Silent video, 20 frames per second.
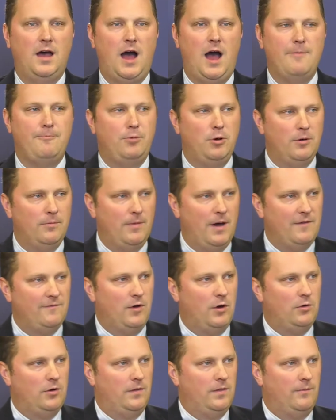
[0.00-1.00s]
I put my
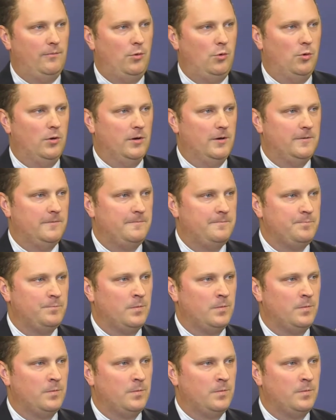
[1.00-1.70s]
vote on the board.